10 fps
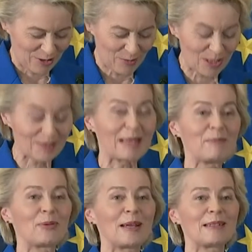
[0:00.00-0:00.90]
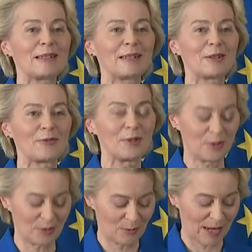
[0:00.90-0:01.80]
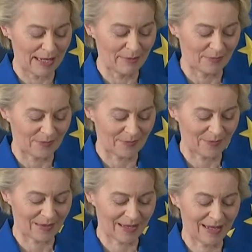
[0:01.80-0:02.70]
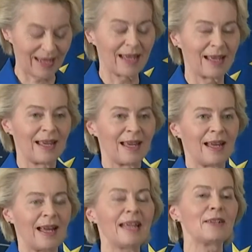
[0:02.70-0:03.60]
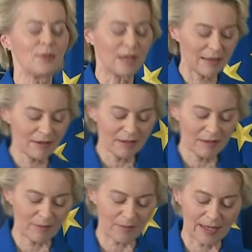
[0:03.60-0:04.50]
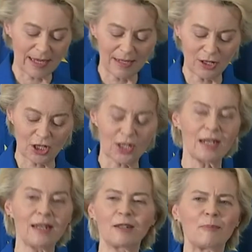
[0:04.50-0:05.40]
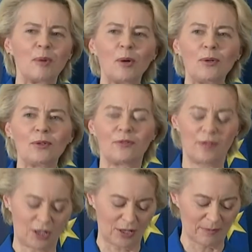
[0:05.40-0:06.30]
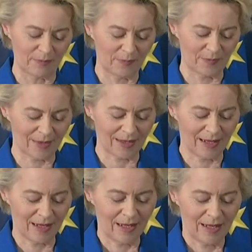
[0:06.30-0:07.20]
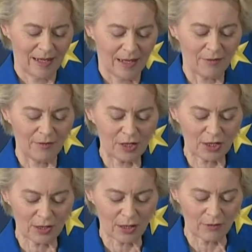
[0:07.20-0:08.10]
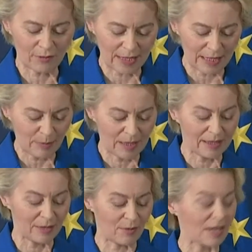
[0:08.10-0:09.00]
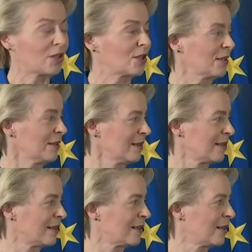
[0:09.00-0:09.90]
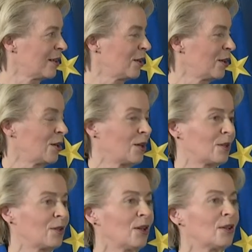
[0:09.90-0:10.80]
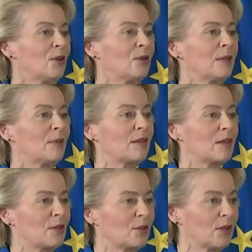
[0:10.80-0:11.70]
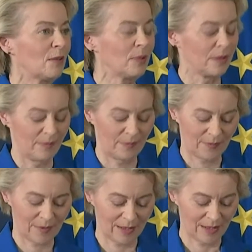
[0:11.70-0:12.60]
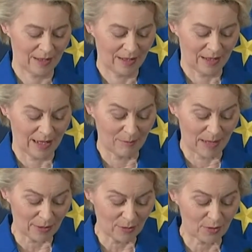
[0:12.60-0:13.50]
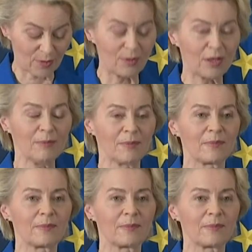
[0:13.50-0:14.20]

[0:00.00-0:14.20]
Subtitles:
who was then president of Uruguay, and together they shared a bold vision, a vision of deeper integration, not only within Europe and Mercosur,